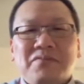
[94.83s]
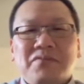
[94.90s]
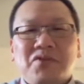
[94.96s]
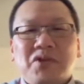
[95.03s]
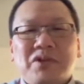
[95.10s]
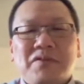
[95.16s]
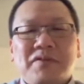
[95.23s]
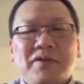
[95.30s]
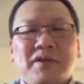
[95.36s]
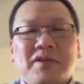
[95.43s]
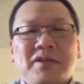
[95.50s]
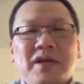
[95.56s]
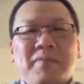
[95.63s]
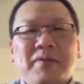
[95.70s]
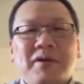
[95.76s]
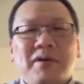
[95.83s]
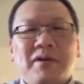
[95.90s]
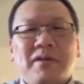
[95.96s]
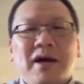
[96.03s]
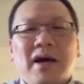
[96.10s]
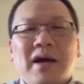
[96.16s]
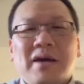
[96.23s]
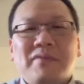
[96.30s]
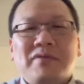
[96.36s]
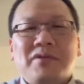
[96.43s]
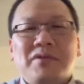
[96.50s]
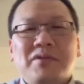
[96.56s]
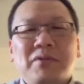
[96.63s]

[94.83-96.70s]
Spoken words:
stressful things happening in our lives,